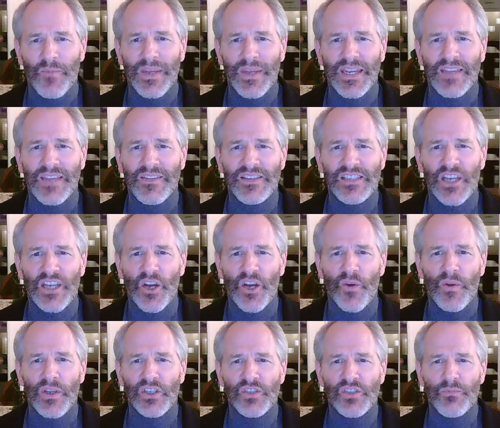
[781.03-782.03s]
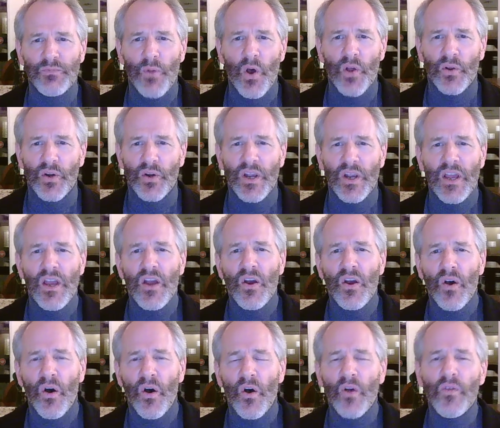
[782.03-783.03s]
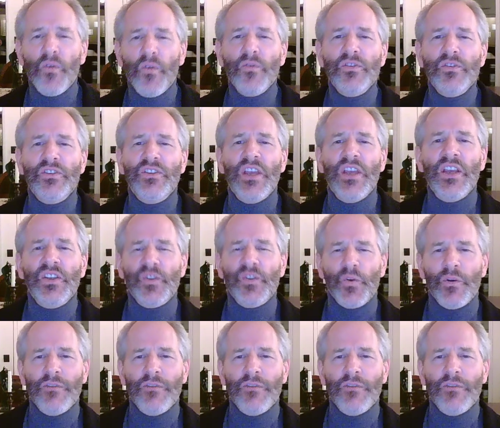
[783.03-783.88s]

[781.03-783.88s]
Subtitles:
making this area smaller. All those things are